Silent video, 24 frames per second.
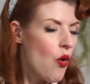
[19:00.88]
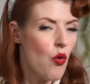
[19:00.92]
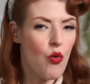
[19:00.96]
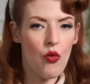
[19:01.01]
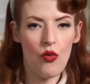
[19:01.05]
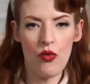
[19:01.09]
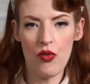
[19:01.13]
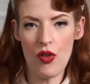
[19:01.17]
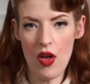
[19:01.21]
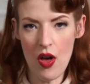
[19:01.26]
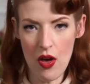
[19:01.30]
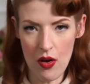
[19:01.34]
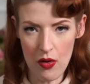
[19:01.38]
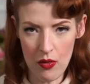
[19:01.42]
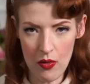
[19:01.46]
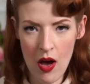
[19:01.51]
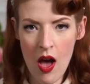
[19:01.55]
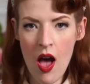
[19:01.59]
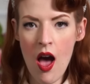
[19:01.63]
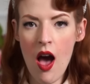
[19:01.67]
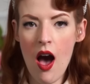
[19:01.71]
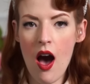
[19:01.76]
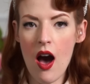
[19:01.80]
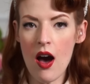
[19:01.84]
Although
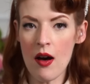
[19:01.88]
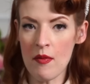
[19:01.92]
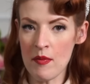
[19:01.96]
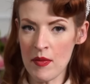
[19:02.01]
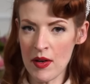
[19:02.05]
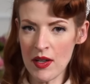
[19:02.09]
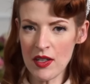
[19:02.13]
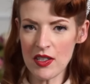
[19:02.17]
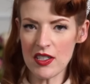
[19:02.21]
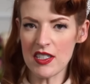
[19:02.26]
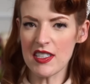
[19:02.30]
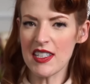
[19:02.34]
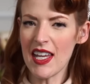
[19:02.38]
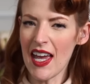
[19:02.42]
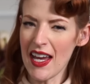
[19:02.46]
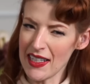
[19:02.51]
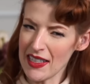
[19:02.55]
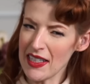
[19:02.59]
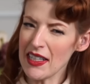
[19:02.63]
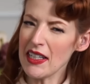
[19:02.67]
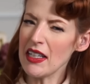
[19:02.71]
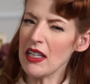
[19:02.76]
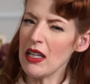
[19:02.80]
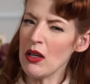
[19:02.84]
Armand
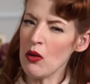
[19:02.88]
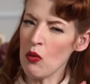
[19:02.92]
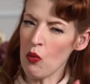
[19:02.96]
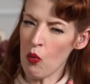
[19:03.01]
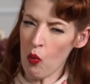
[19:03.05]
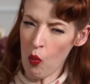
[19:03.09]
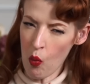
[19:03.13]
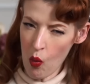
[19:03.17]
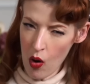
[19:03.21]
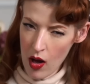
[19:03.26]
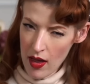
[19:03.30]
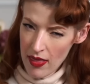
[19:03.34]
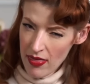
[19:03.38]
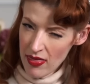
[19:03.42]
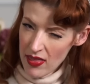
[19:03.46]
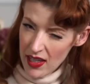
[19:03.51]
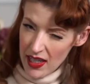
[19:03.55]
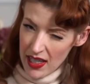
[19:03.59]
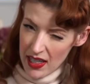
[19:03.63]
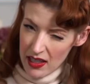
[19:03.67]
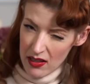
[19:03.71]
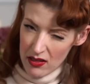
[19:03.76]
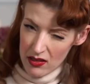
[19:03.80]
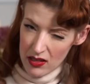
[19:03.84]
technically won the
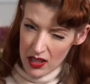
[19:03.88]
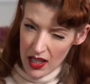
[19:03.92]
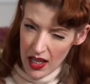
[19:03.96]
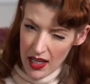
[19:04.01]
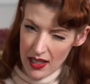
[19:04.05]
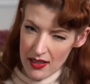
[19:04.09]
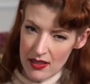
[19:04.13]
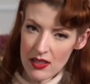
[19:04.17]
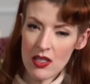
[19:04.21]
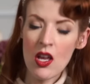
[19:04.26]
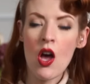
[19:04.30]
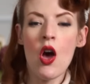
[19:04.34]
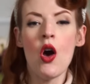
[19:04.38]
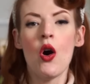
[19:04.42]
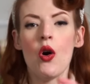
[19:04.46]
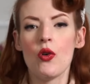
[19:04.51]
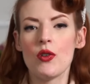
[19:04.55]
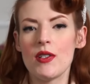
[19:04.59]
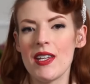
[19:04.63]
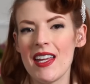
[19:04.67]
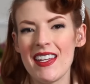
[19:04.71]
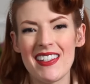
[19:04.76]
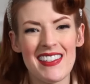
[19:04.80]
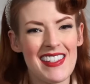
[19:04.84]
legal case,
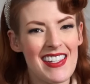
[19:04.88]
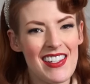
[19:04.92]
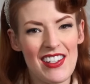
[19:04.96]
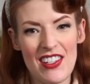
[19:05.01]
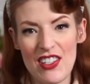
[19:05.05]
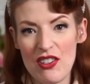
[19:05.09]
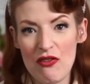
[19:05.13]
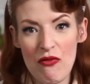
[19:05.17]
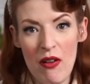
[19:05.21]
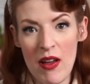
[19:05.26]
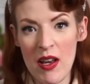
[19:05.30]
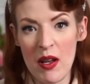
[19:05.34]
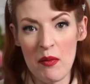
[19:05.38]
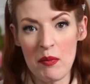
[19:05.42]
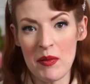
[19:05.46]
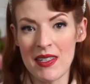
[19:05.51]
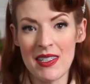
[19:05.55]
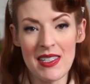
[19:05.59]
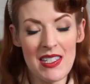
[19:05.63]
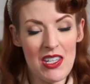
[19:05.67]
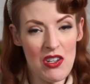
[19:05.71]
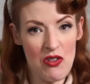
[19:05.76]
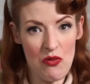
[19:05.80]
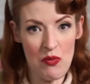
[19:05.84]
Hortensia just ran up
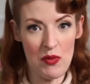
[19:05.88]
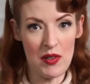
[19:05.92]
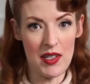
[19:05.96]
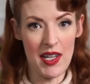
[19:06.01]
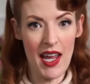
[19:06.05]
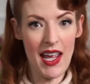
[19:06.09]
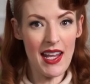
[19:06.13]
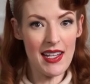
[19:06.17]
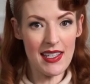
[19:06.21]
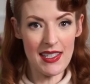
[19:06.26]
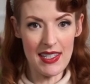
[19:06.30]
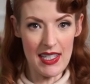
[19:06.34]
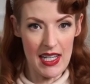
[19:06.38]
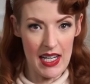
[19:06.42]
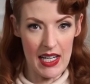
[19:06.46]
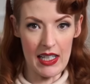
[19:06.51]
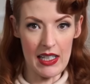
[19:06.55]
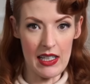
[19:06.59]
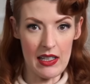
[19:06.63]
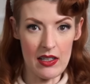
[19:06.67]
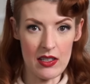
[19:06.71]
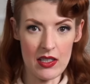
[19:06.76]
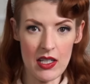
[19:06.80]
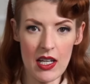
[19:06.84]
considerable debts in
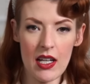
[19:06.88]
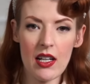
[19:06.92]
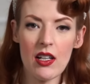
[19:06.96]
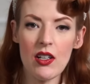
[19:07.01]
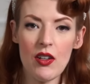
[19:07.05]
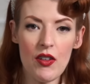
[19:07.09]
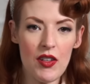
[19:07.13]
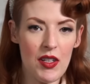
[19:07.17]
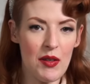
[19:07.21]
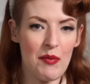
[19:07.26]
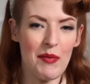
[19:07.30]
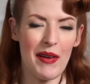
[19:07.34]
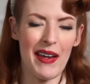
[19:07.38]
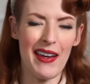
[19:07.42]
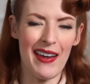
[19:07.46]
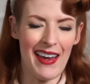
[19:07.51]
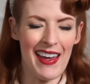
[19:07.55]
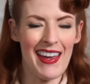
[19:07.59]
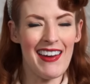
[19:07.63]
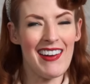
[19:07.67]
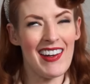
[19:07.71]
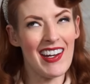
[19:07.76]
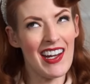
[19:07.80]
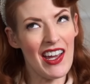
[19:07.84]
England, including by
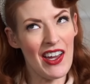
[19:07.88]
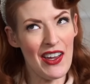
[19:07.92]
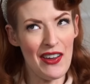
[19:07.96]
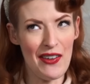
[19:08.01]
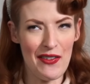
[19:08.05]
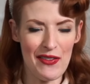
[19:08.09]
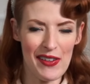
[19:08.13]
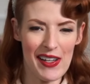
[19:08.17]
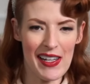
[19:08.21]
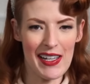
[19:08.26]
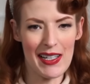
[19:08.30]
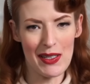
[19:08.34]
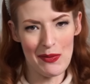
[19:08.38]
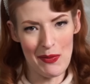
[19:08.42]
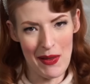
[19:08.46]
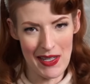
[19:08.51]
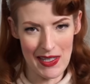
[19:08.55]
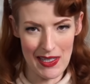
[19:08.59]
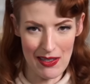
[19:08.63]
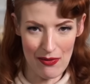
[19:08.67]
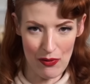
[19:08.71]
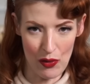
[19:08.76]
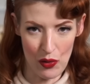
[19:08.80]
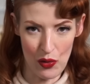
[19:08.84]
hiring overly
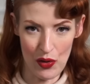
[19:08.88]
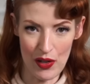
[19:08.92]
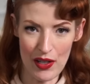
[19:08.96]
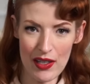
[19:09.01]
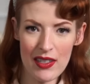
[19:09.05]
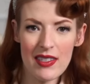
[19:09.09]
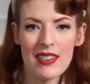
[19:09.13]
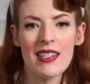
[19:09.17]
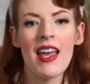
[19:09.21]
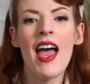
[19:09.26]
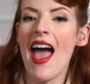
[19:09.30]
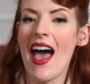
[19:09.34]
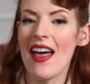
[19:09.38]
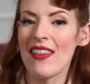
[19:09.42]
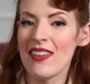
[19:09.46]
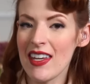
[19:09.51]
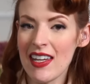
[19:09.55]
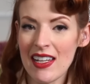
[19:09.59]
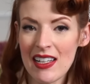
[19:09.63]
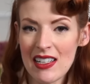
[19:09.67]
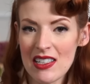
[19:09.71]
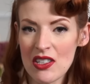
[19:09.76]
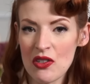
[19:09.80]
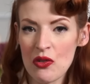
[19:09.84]
expensive lawyers, and the
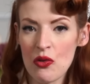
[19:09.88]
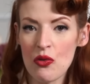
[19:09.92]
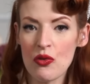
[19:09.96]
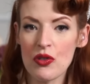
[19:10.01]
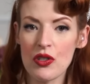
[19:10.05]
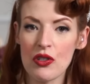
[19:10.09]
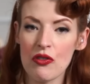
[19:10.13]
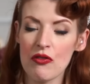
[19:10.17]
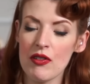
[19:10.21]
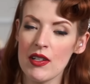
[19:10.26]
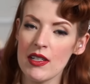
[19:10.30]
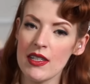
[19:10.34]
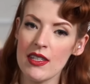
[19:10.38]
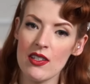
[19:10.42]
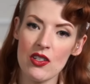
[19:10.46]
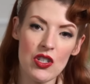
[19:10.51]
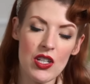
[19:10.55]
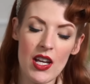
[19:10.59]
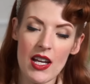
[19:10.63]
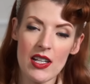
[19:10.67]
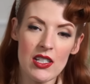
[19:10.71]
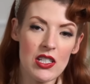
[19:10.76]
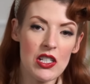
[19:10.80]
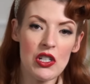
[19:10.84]
English court decreed that
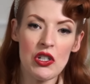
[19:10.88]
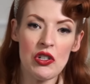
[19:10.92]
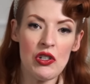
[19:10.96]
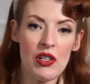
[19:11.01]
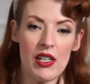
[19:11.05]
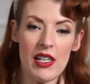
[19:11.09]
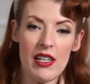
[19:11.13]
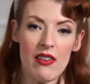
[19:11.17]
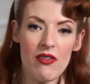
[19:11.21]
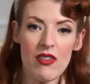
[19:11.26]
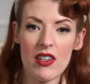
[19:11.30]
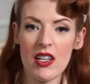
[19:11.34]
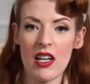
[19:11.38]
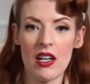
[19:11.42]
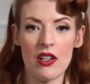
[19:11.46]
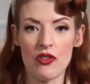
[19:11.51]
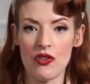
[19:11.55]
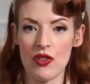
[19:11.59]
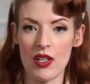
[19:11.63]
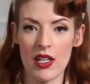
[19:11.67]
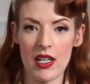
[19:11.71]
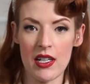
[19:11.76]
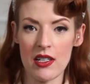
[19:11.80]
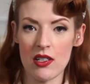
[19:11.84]
she actually couldn't leave the
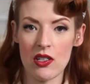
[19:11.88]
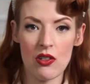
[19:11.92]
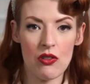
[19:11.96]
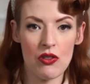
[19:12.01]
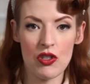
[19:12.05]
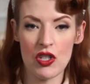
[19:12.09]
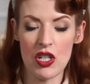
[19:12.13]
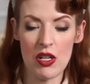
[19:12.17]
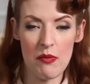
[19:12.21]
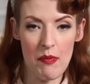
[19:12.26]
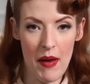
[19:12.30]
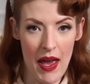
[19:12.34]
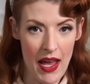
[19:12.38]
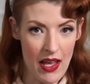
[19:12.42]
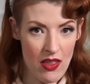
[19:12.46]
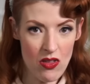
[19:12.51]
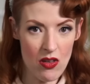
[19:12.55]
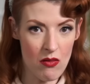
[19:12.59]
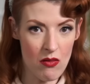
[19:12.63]
country until she paid